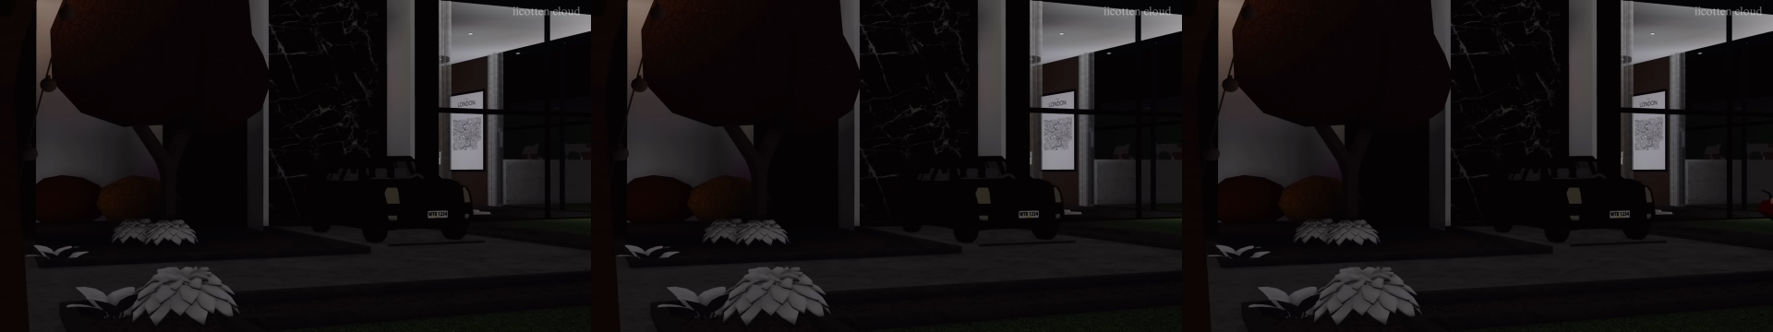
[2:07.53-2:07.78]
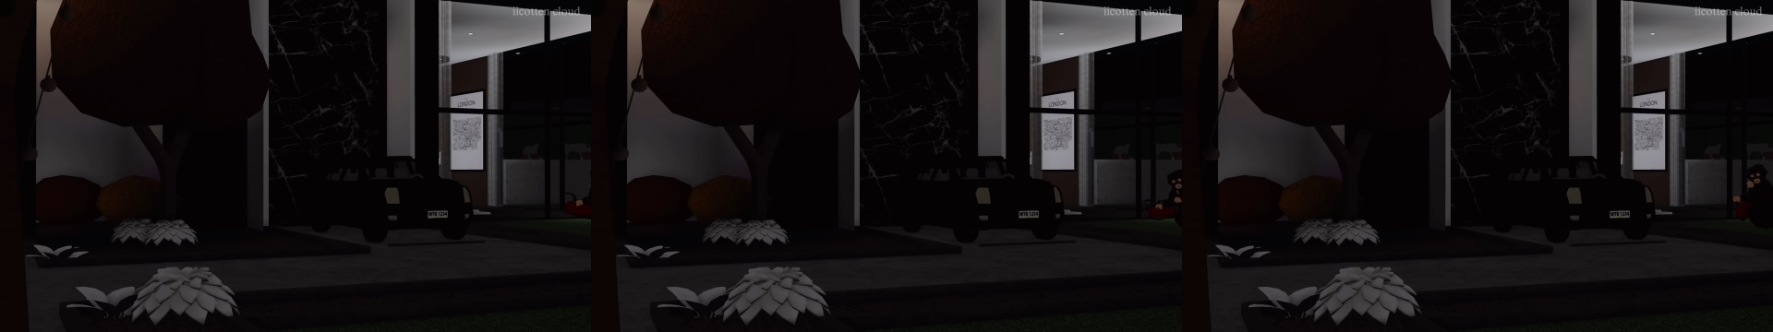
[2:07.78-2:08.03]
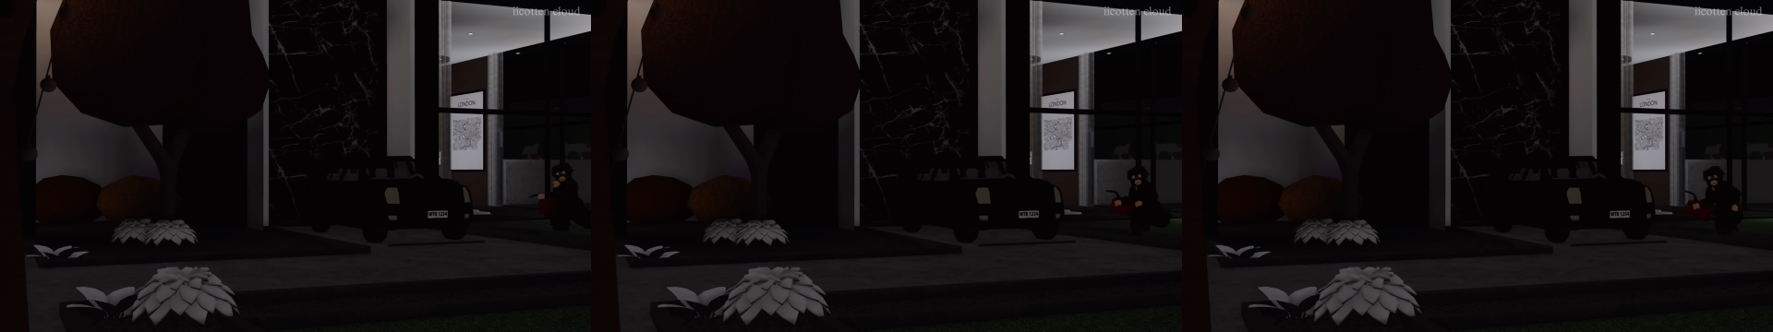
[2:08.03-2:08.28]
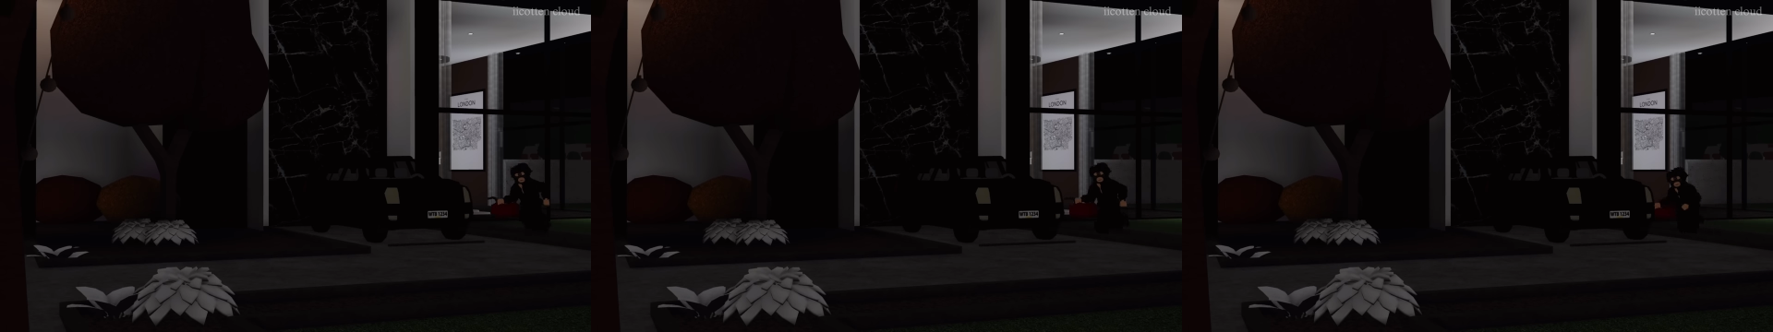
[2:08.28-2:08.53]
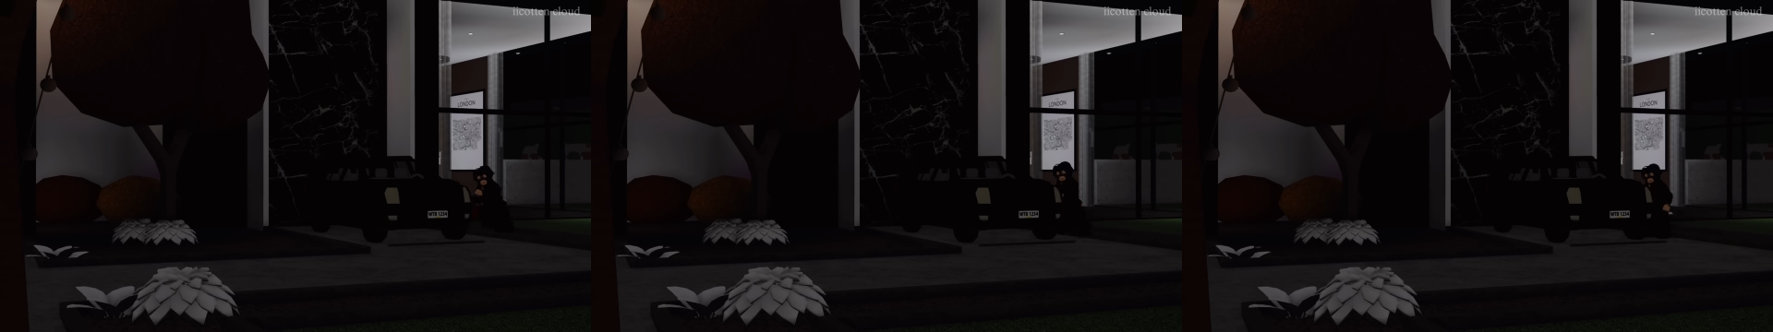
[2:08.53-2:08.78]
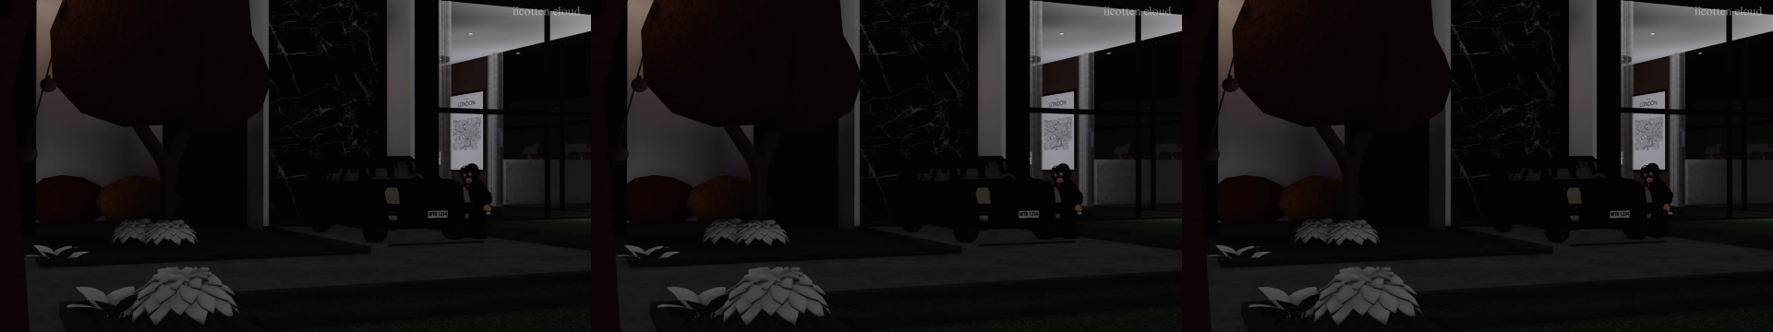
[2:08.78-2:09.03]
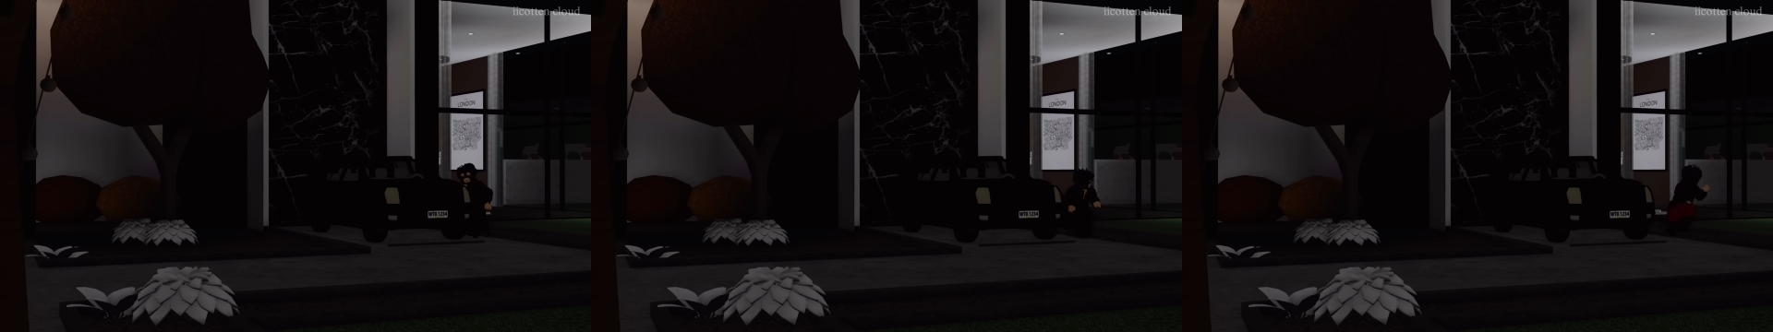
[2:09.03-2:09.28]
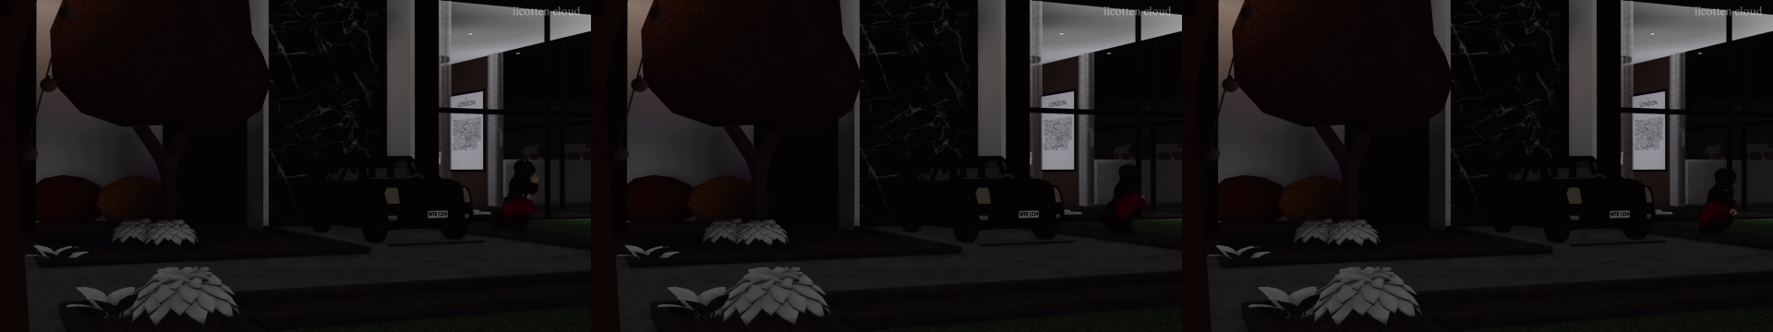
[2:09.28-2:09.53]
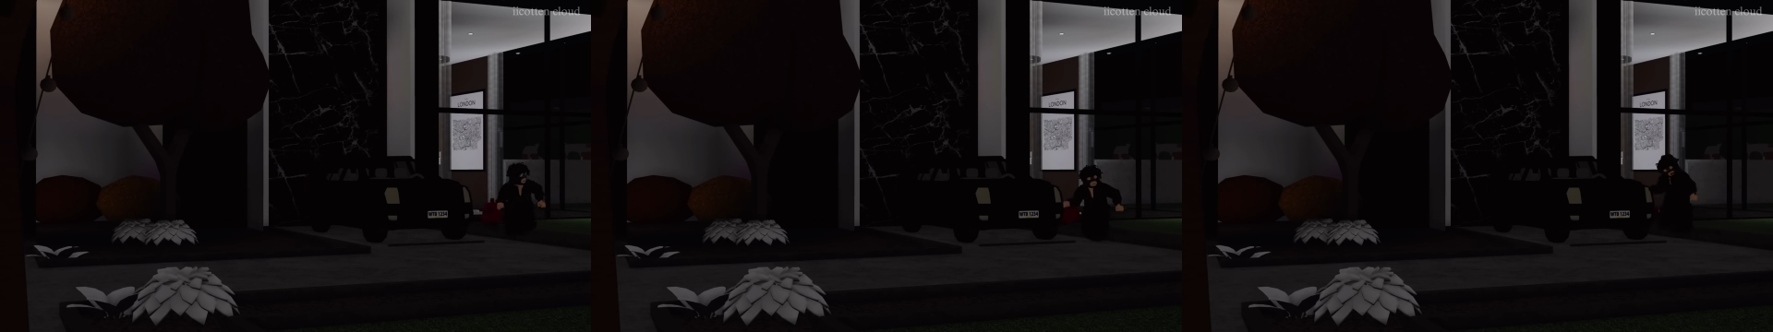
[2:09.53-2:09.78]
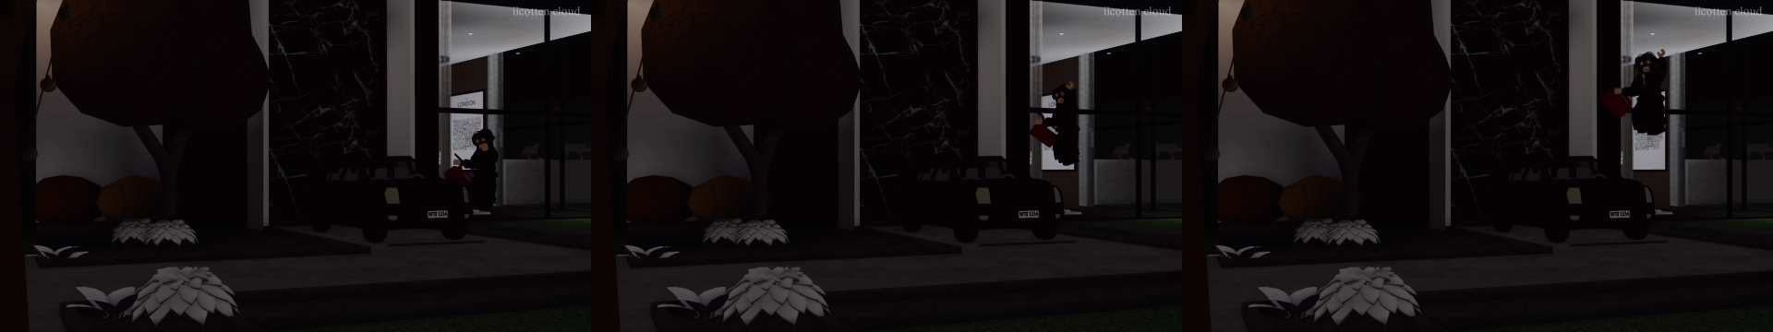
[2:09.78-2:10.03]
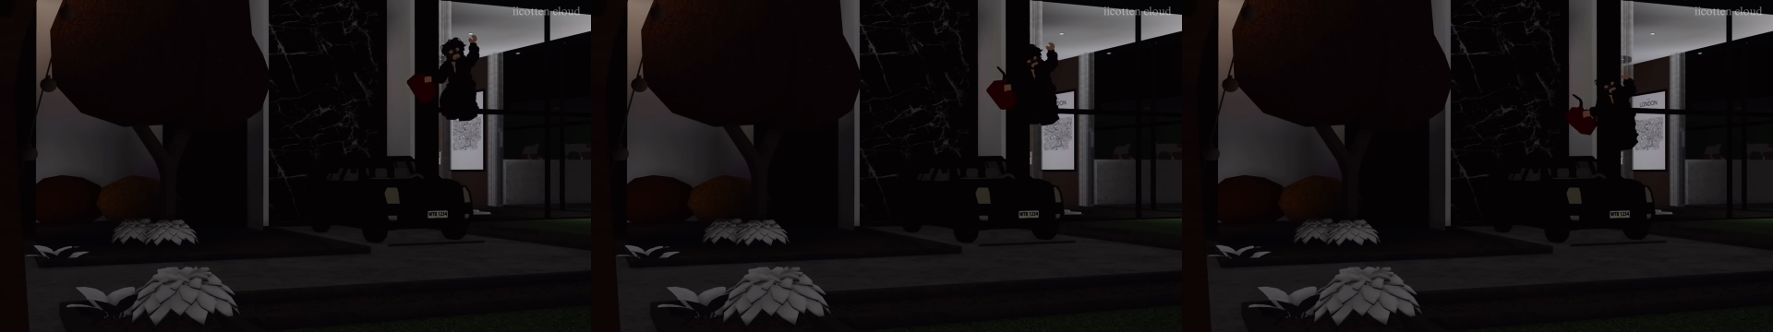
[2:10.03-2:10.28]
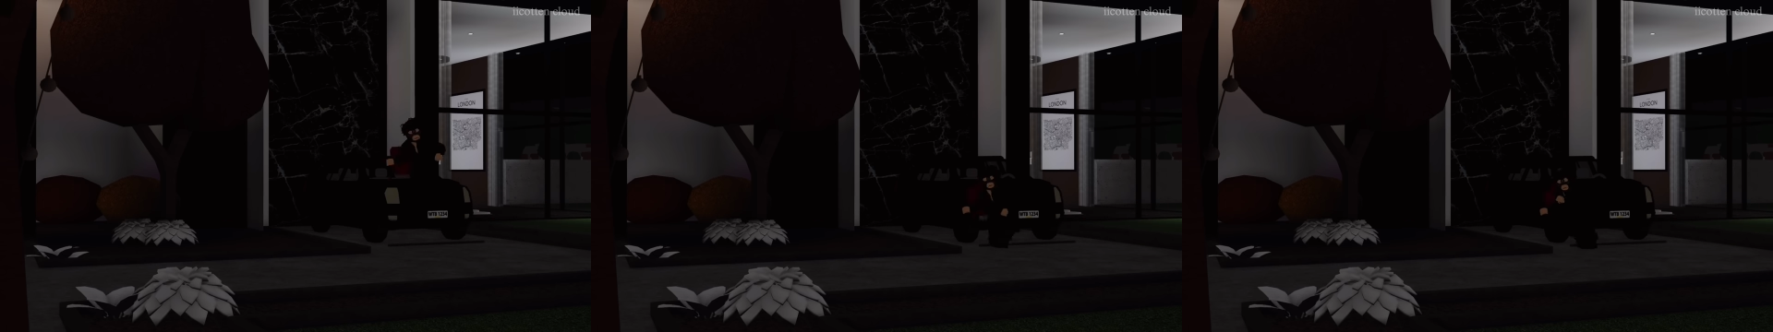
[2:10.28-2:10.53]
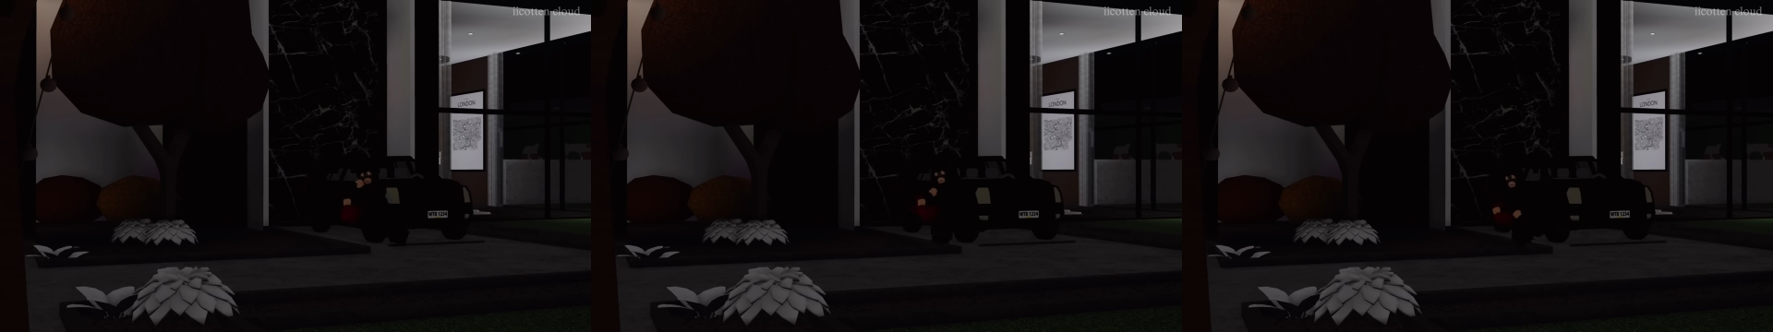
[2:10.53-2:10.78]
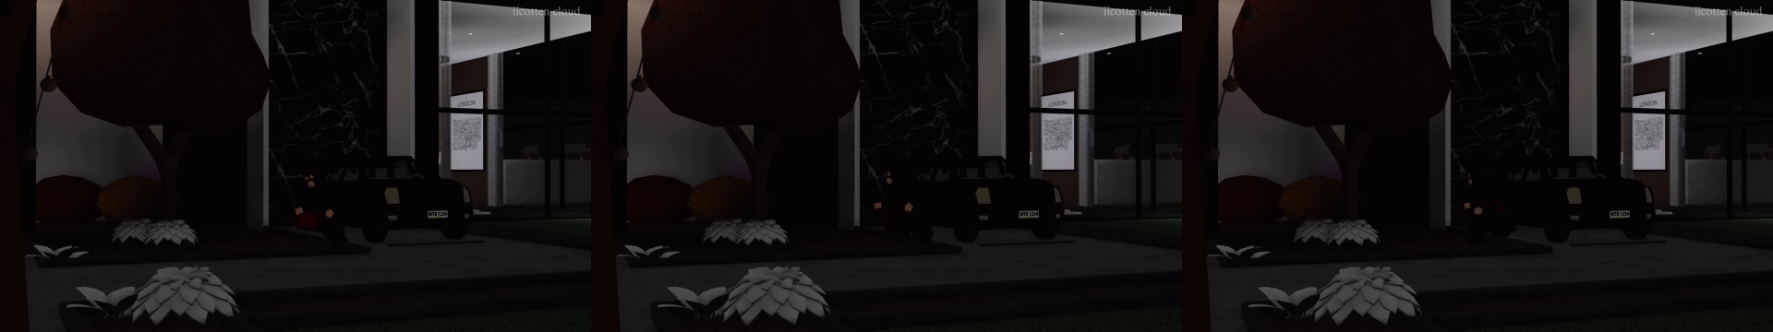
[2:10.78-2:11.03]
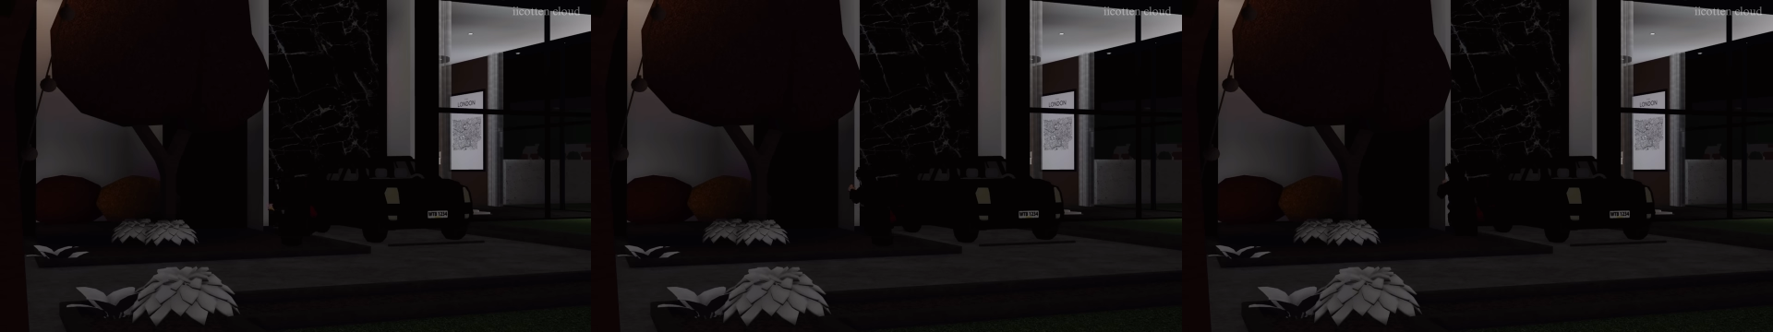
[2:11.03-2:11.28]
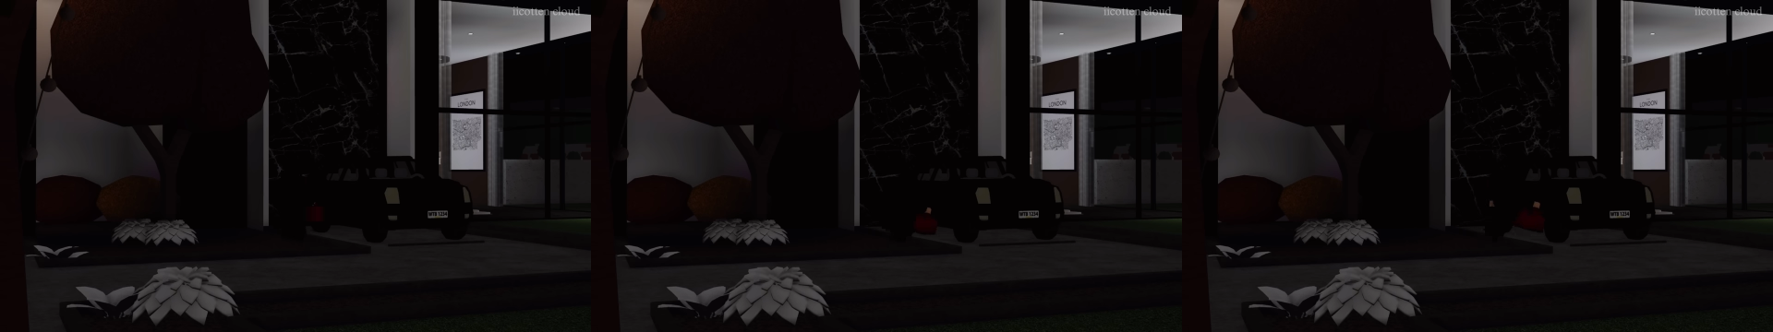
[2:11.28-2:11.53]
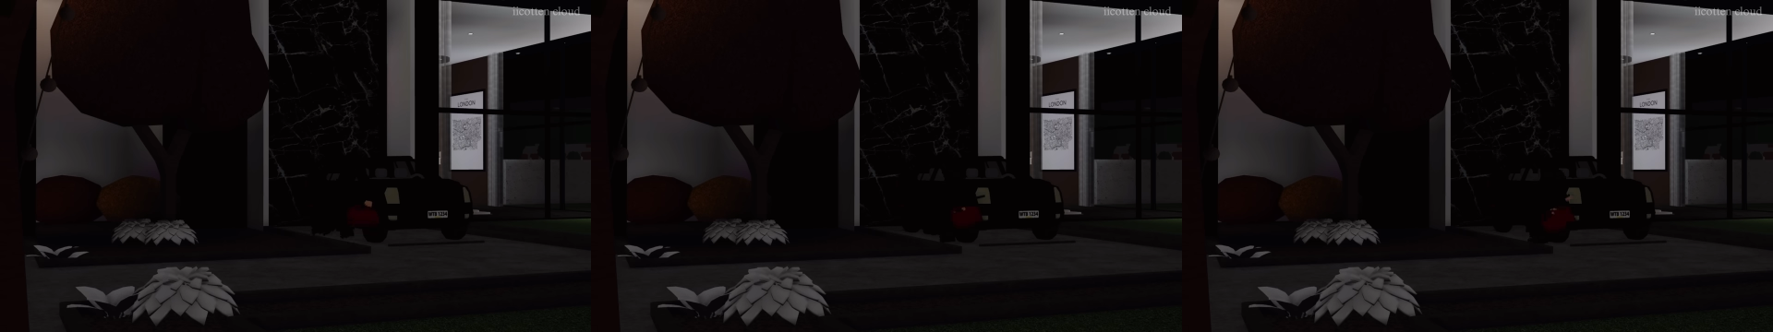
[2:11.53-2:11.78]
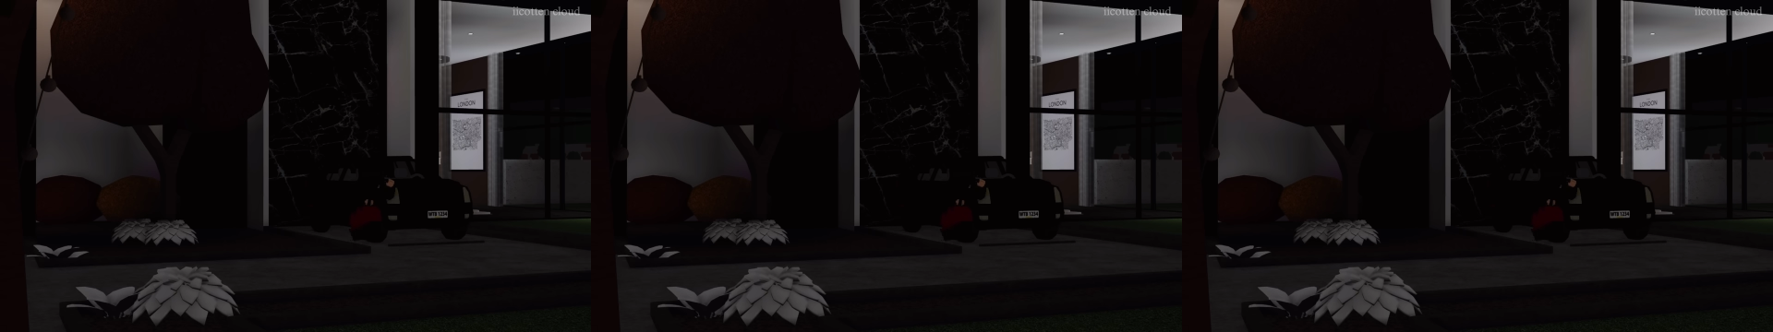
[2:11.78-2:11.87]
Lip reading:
Nobody's mouth can be seen.